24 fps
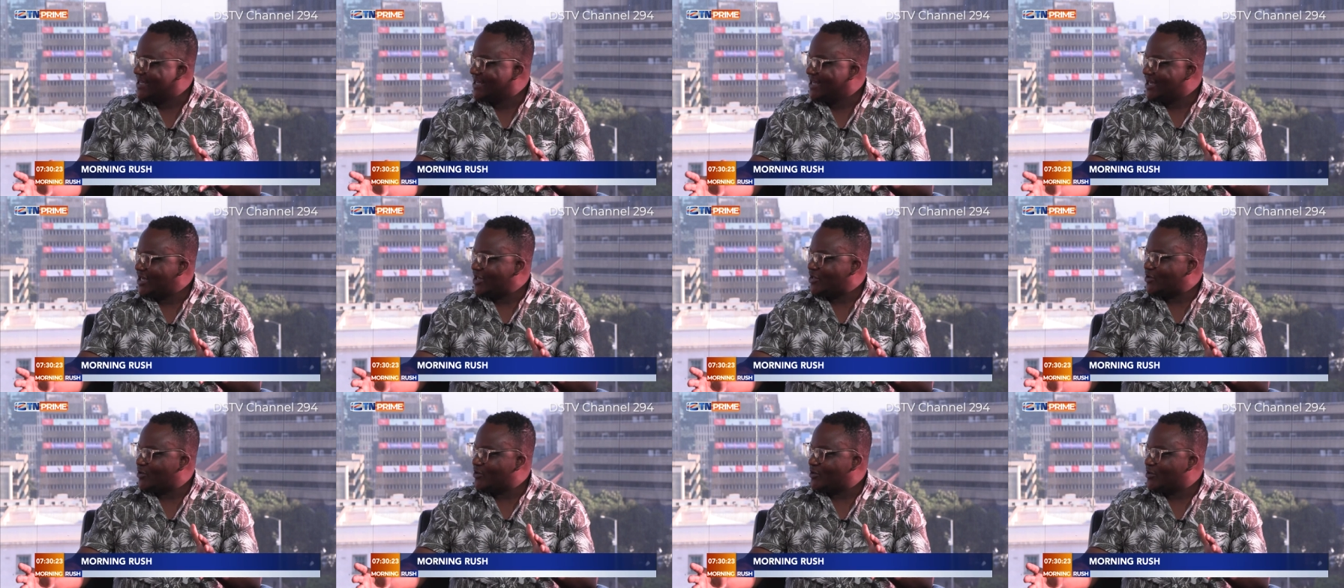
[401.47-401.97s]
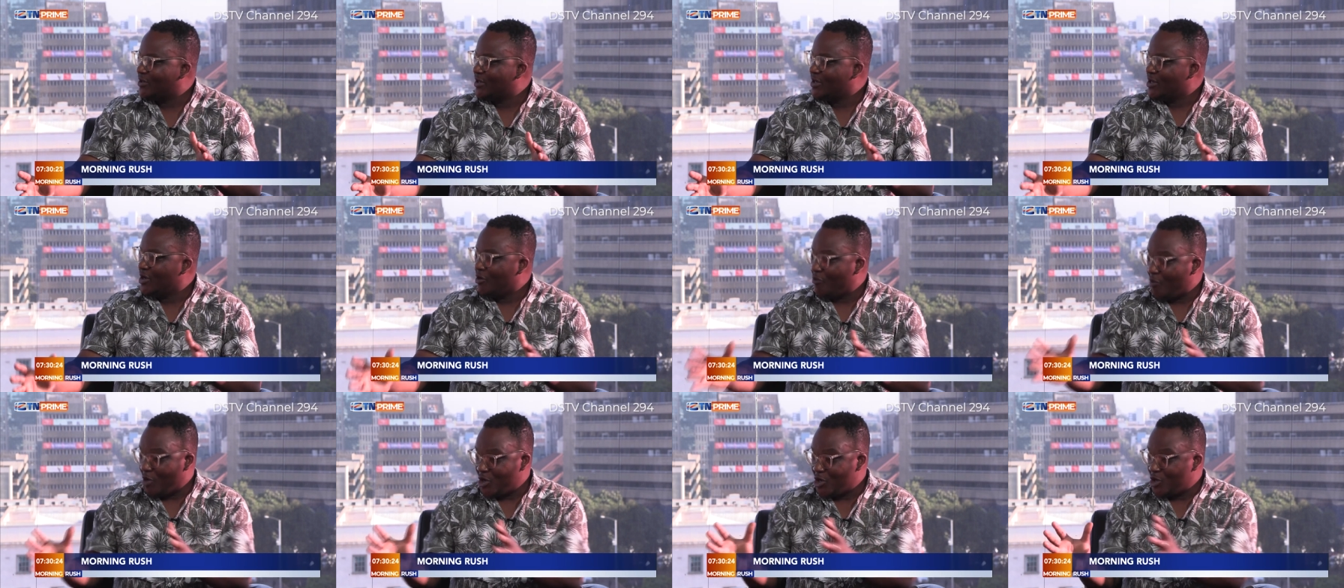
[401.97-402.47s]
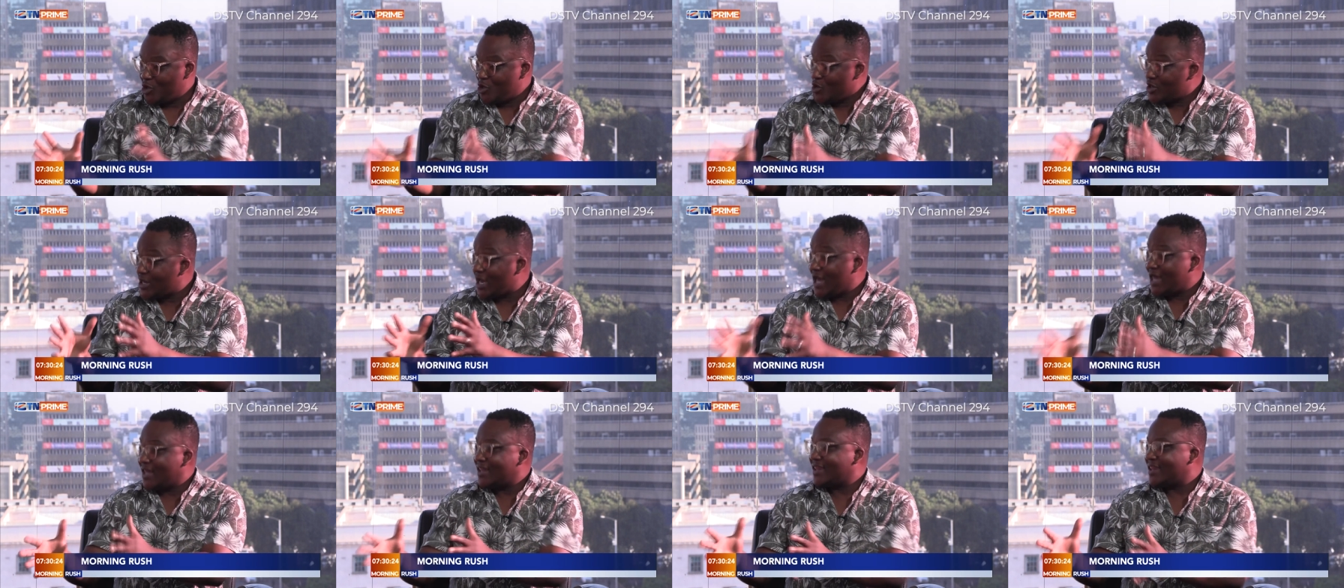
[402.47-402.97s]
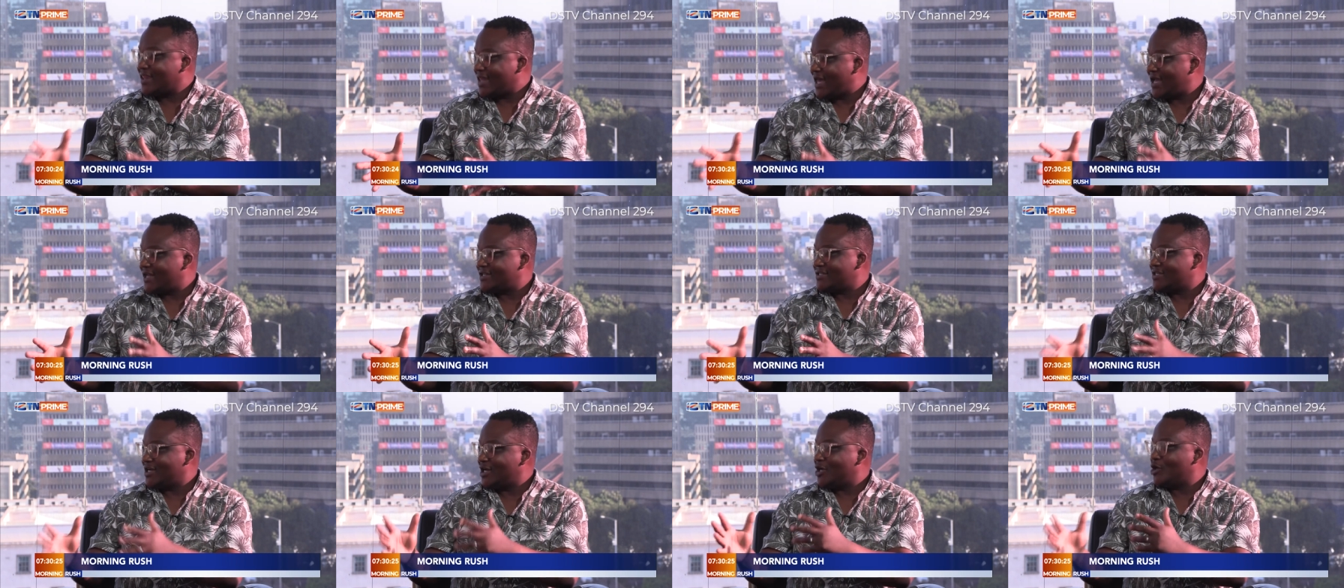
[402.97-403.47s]
Mm. You know, when you look at
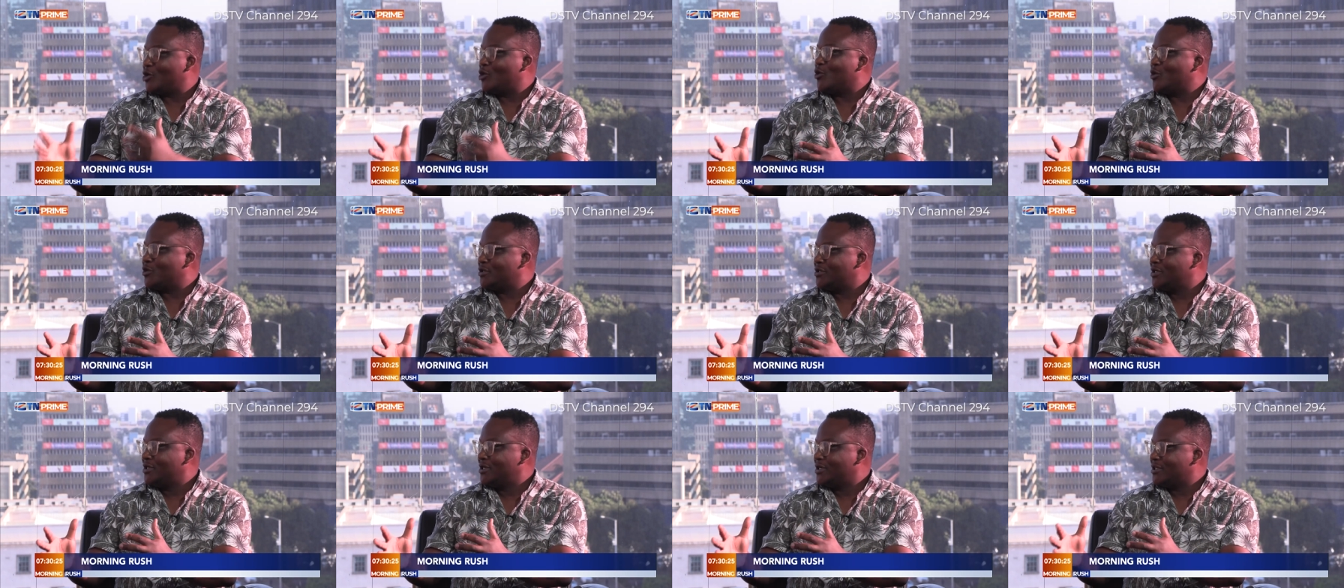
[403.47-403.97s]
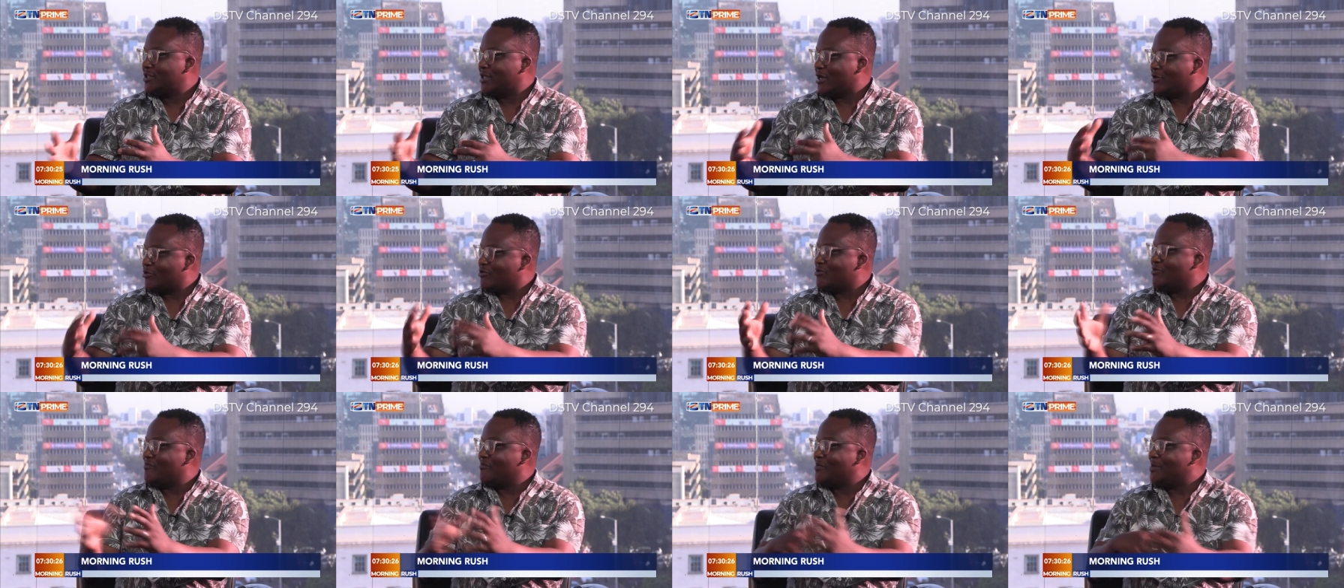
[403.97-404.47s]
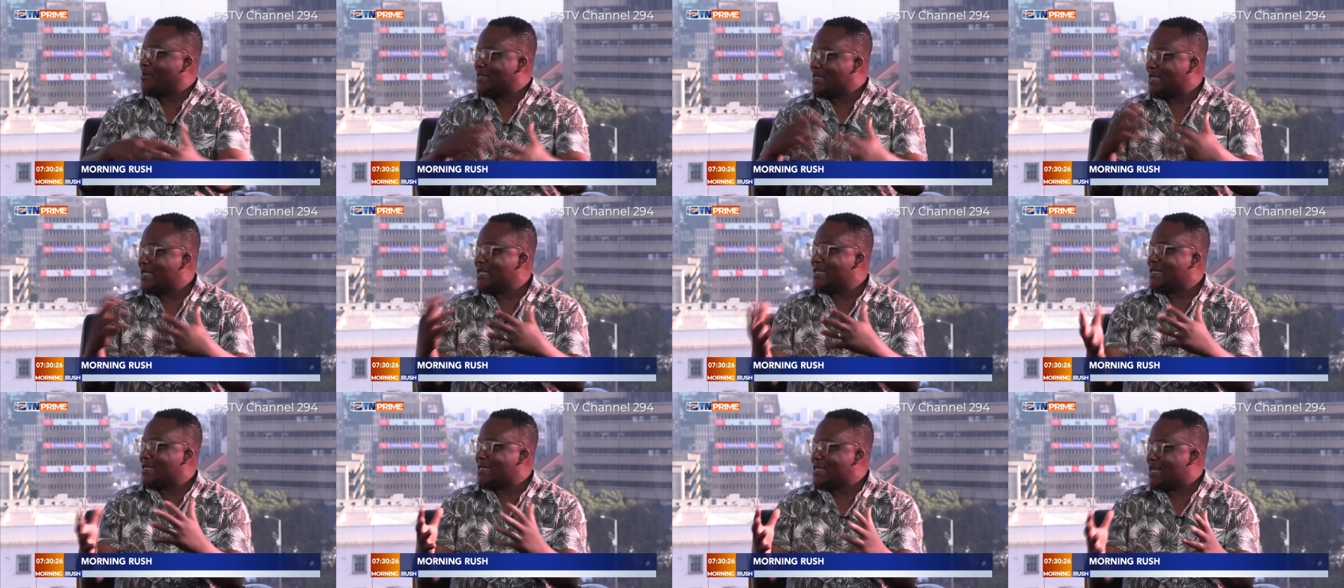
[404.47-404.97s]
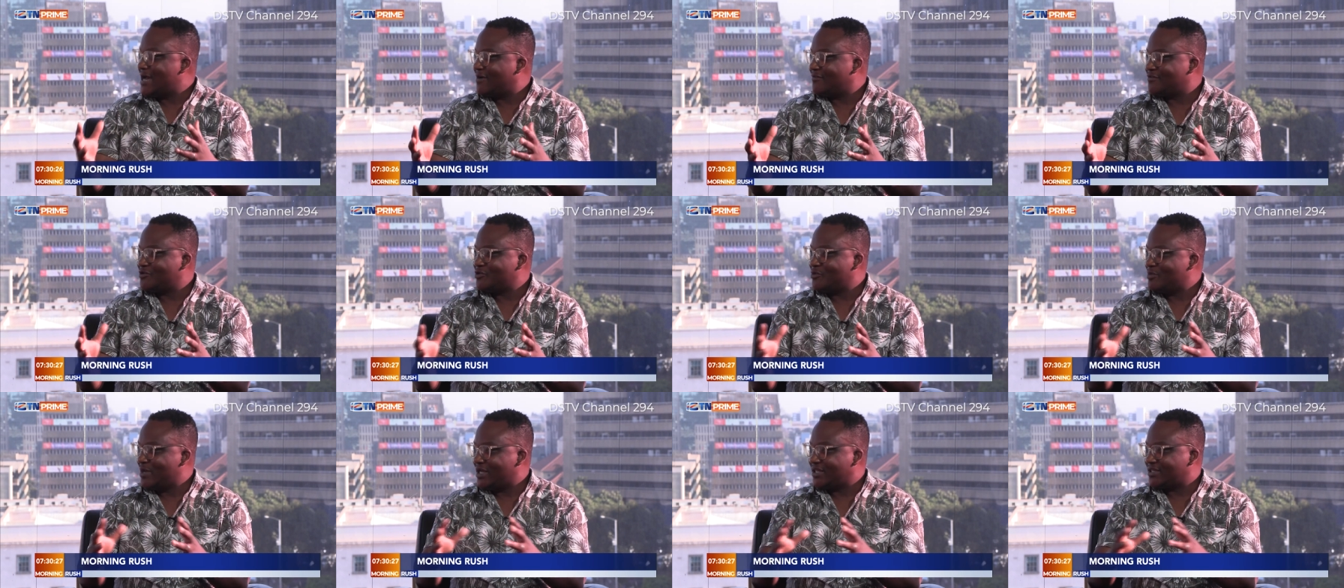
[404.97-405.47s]
that alone, that would have been enough
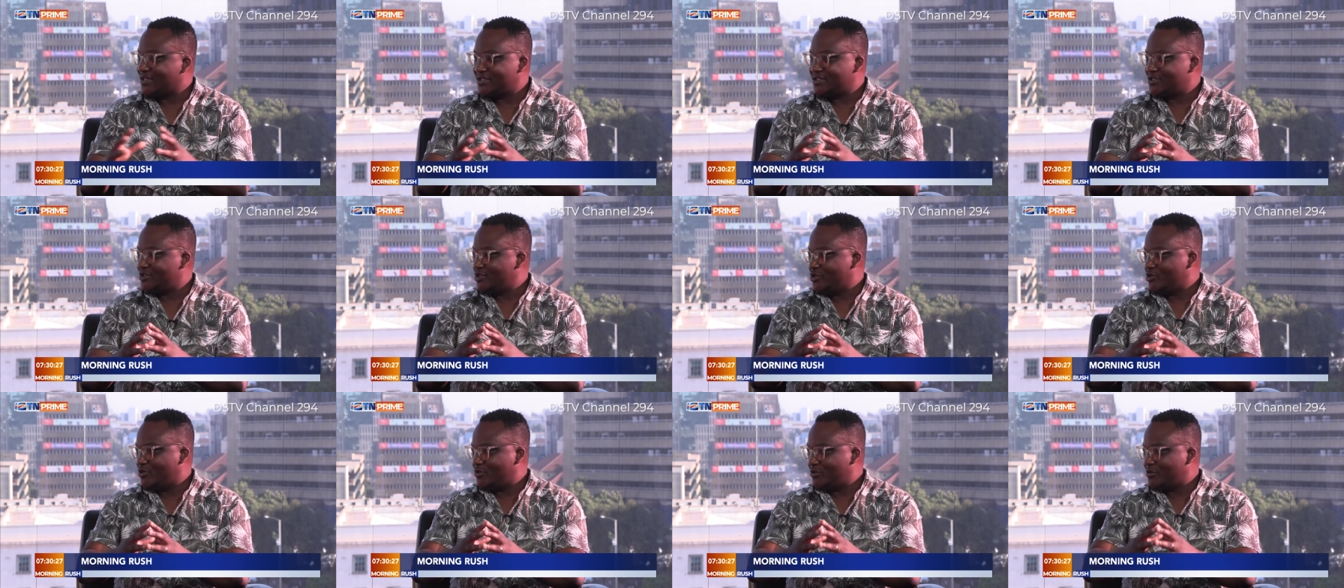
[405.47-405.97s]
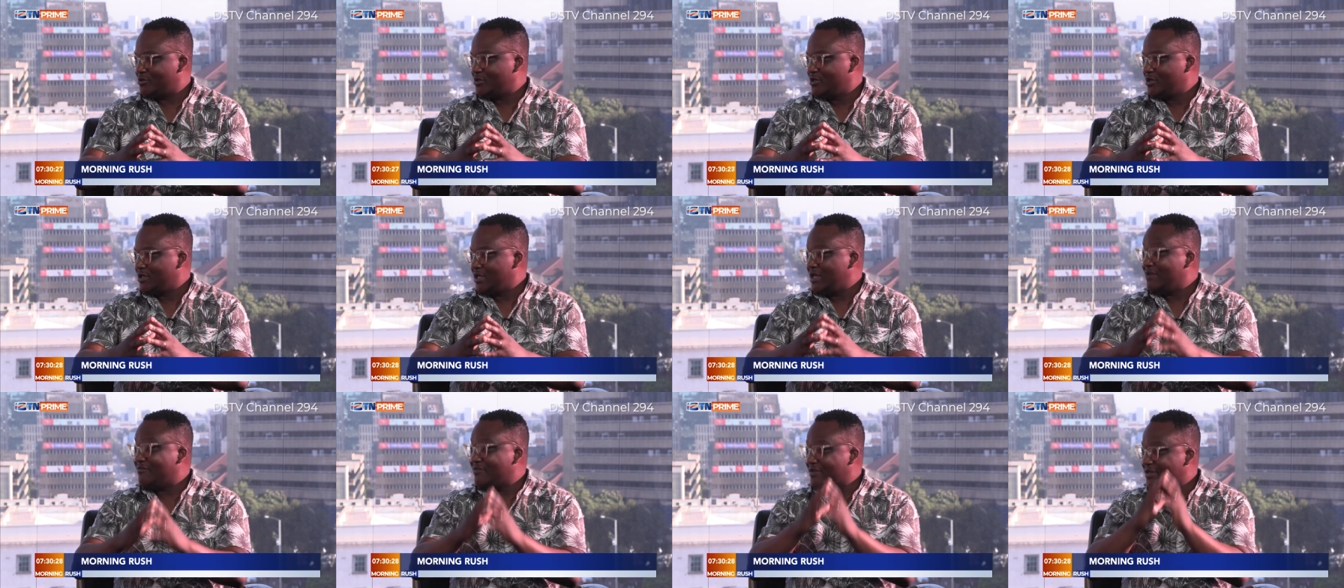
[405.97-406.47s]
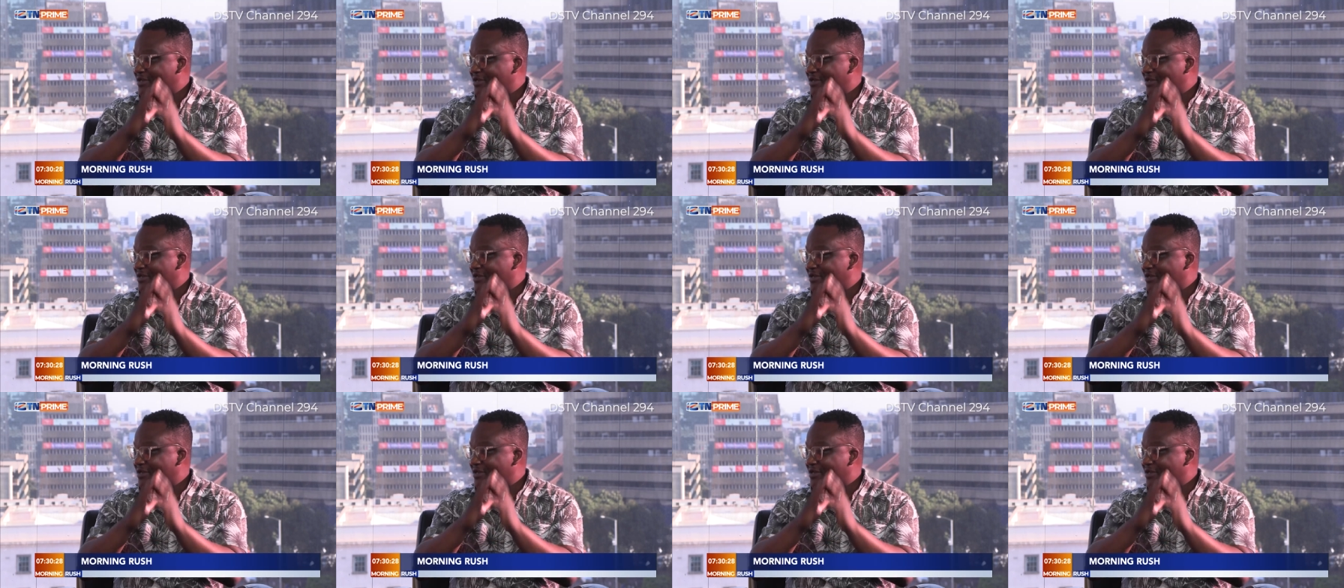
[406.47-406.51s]
to make this, you know, even a